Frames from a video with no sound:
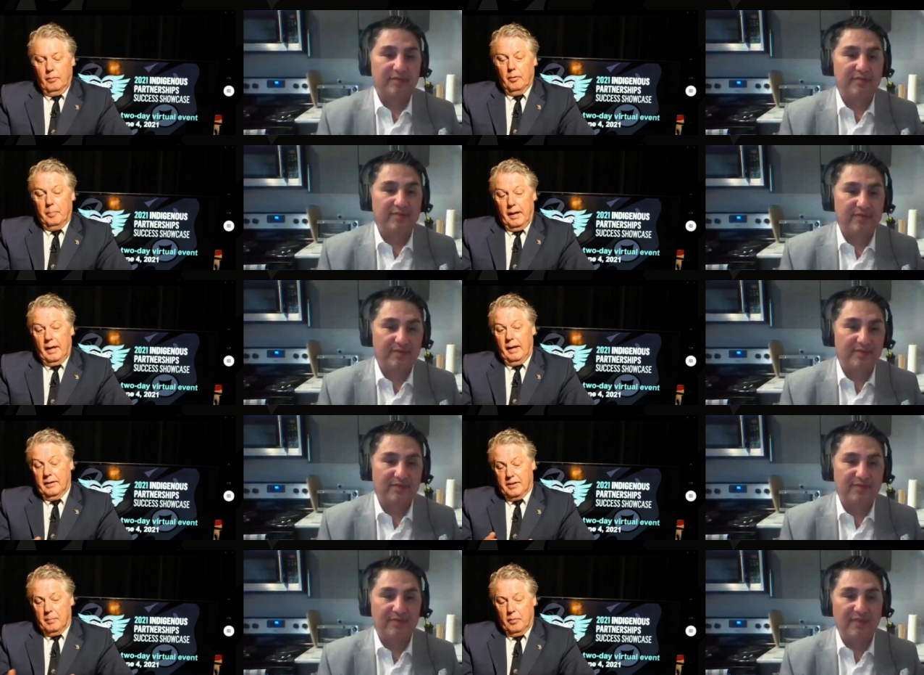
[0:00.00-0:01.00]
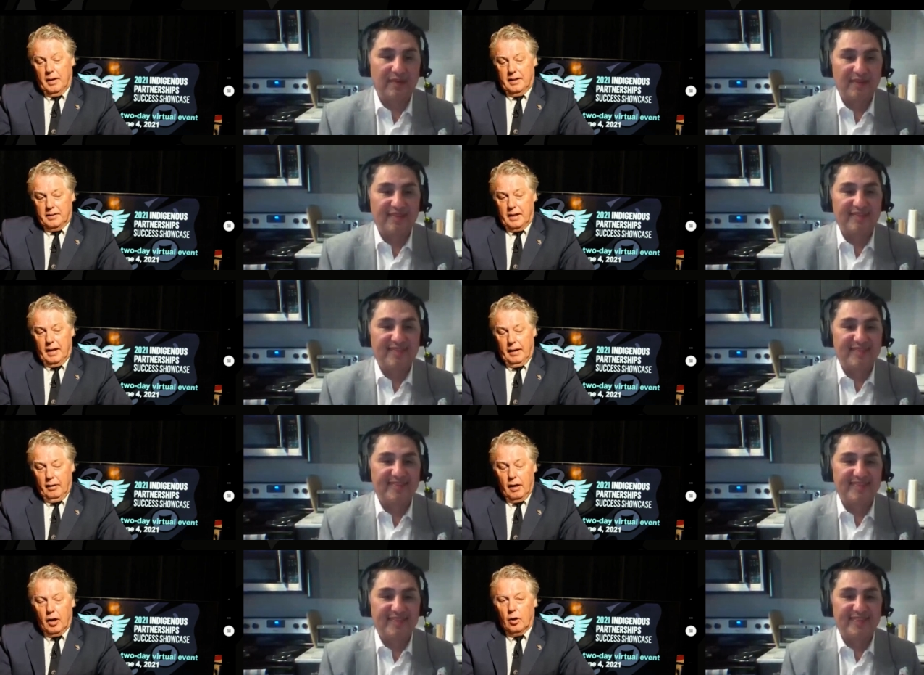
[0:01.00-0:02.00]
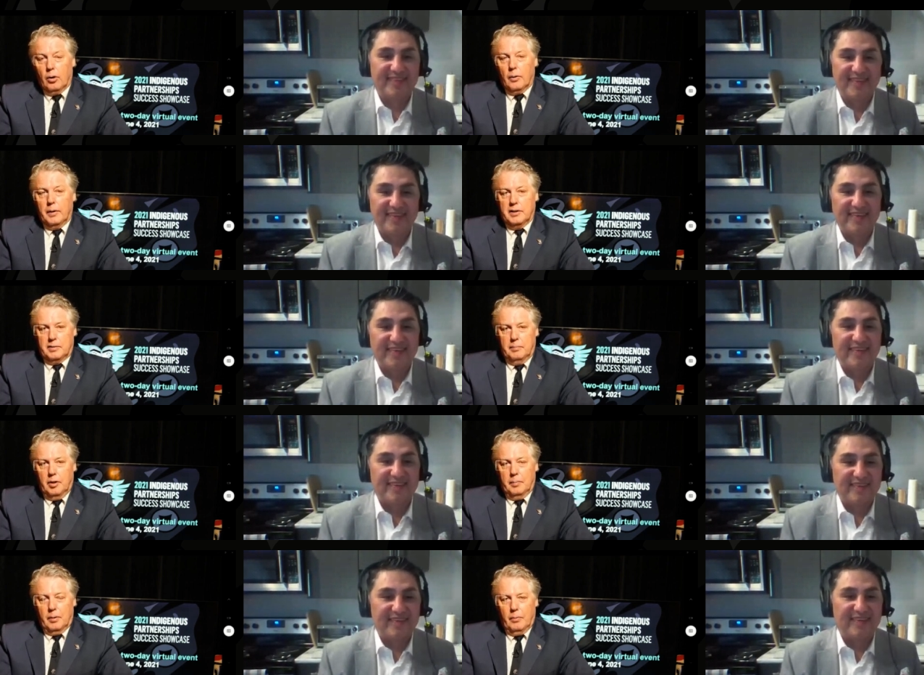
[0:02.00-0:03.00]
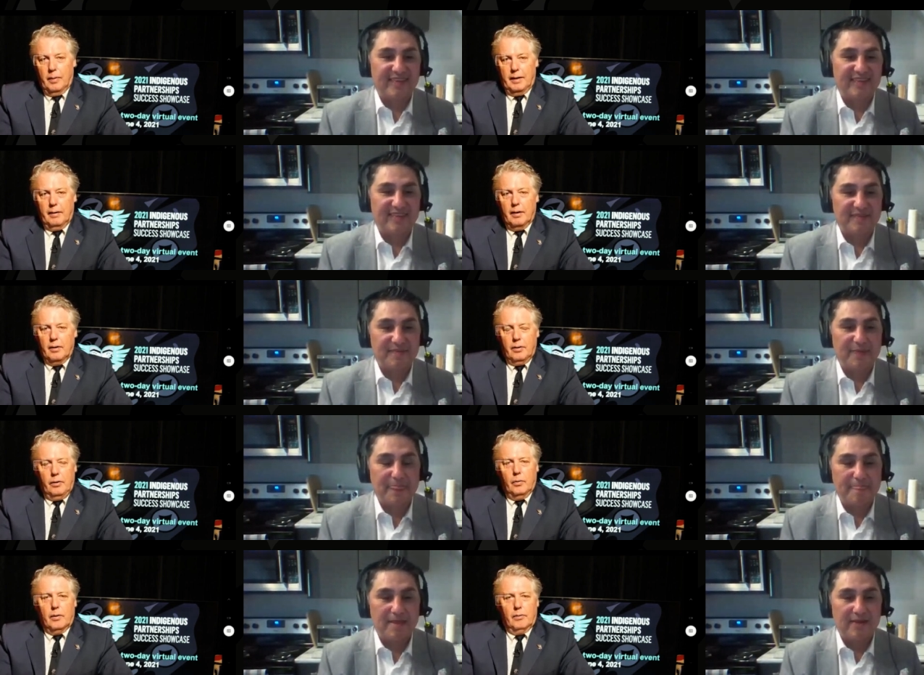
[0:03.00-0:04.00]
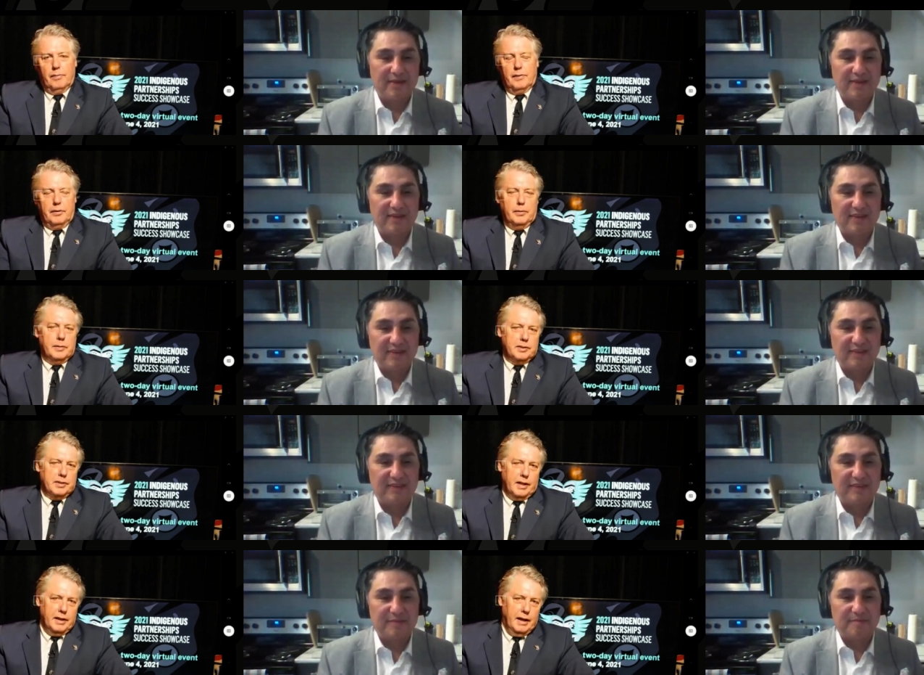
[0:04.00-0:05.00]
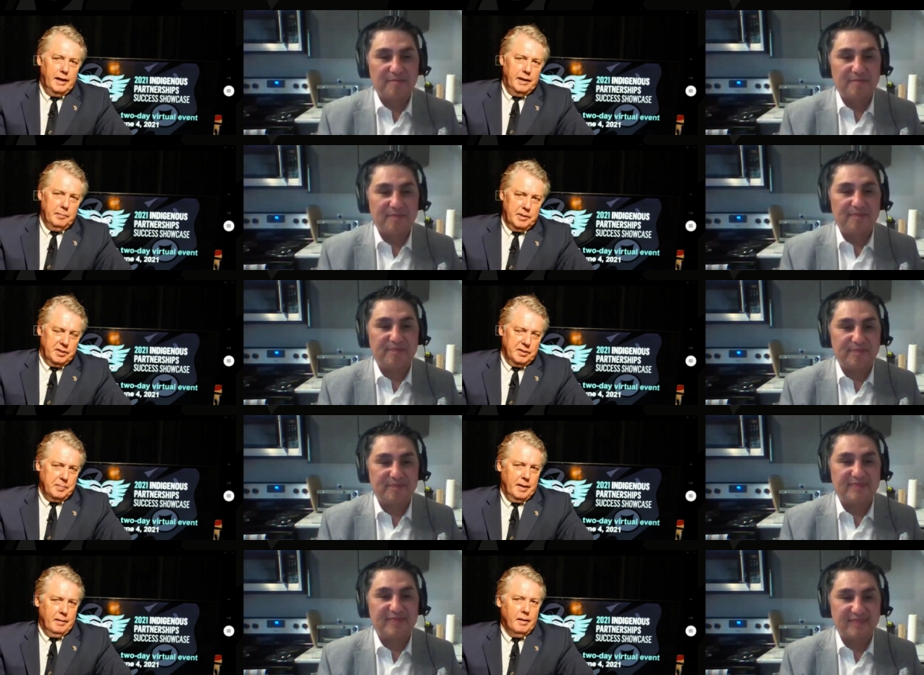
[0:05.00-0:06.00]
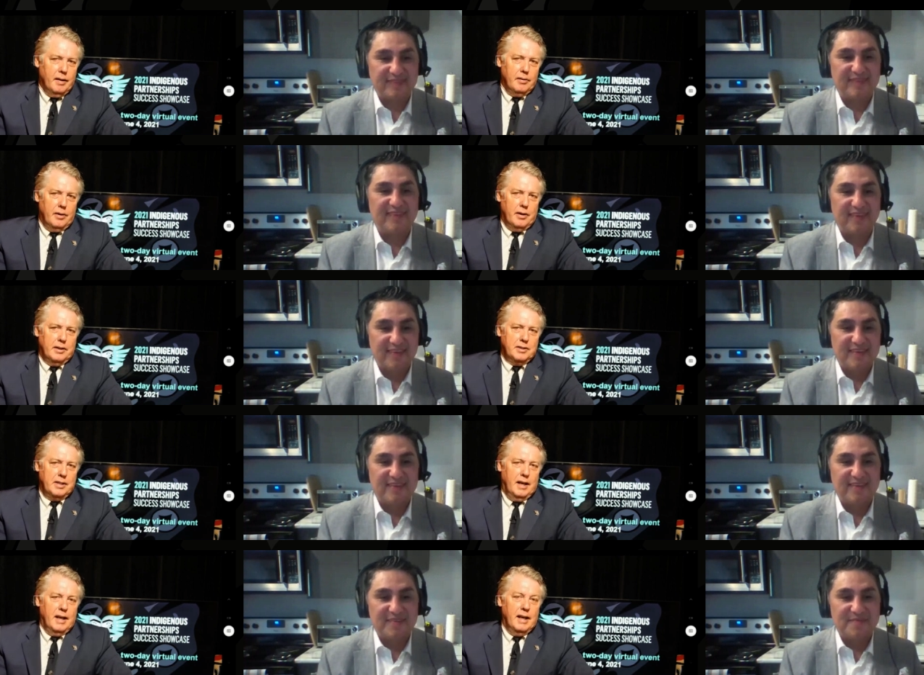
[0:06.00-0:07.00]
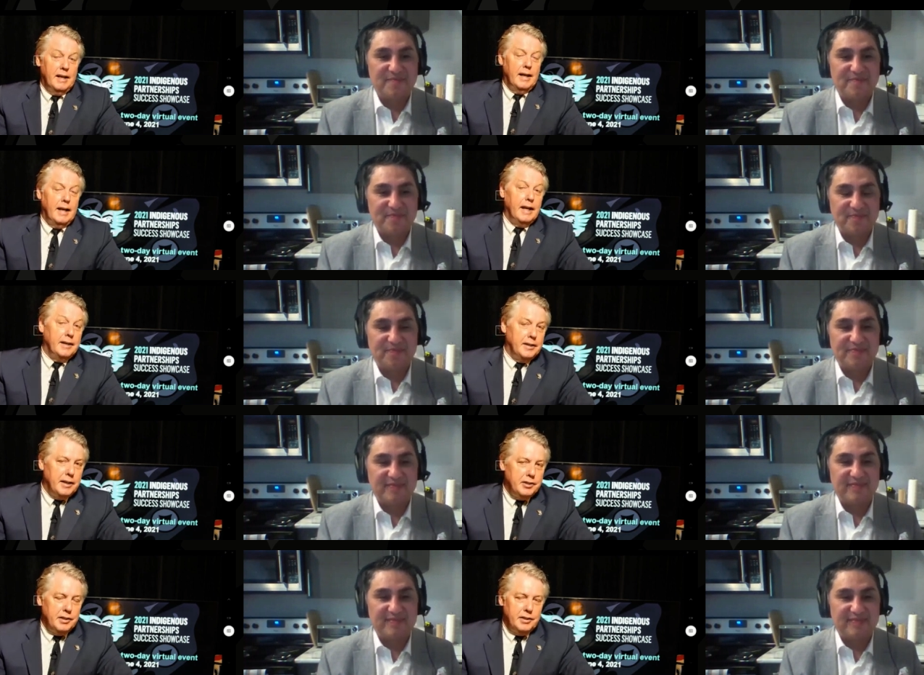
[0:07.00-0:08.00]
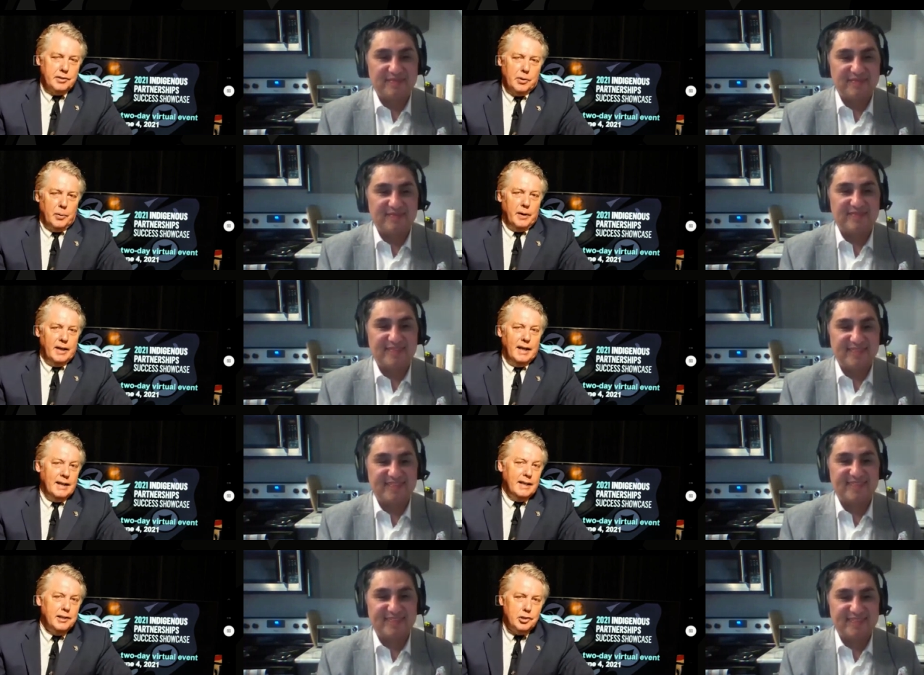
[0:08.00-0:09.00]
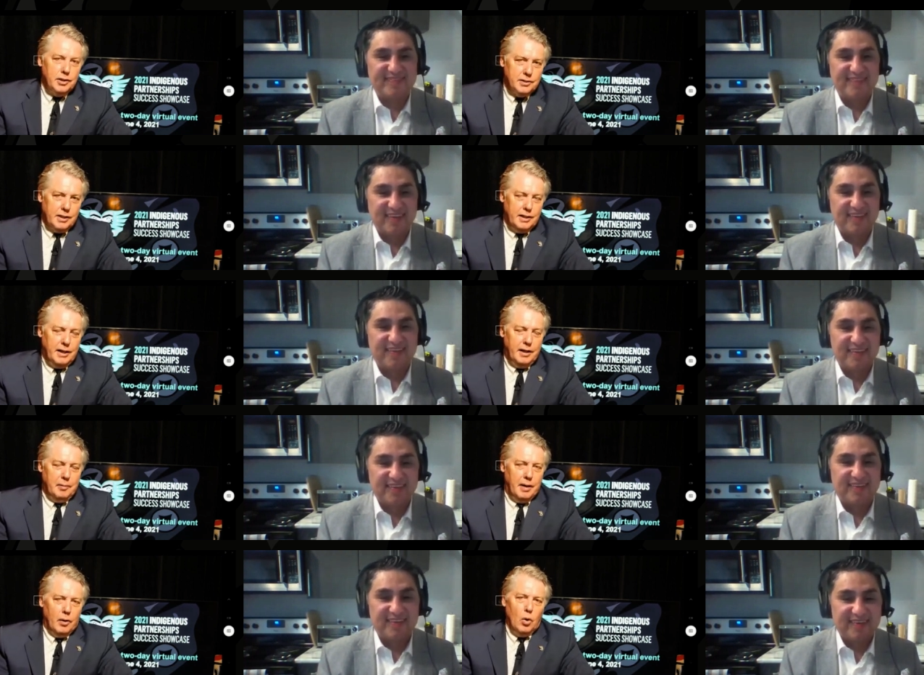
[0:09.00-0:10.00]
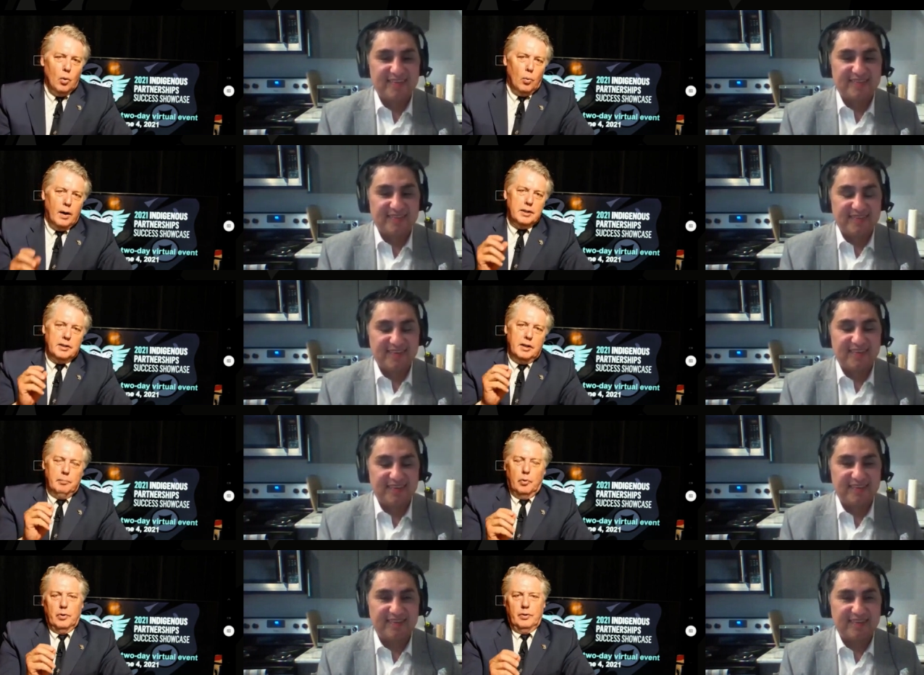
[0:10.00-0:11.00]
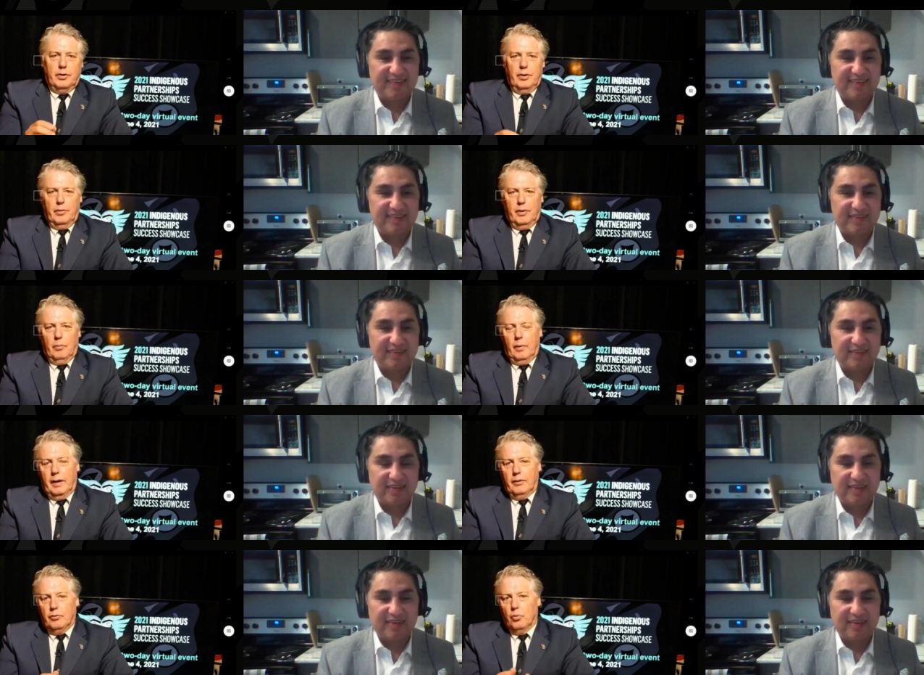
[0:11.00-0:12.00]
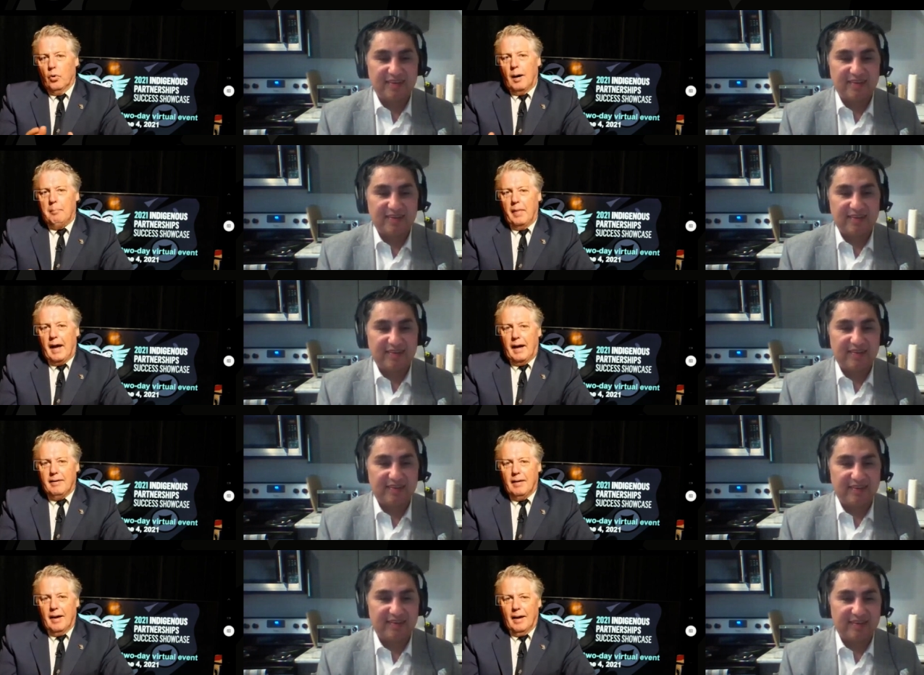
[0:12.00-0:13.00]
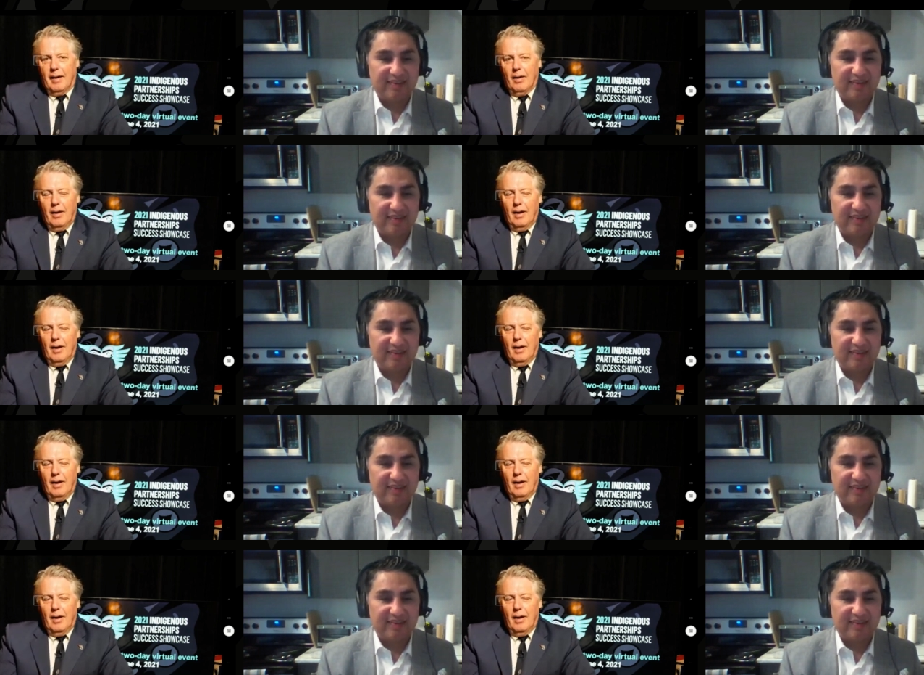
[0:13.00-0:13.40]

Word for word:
Speaker 1: it will be in some ways a, a glorious moment when you are referred to as a Canadian businessman, not as an in, indigenous or an indigenous Canadian man. Why is it important to you that we drop that uh,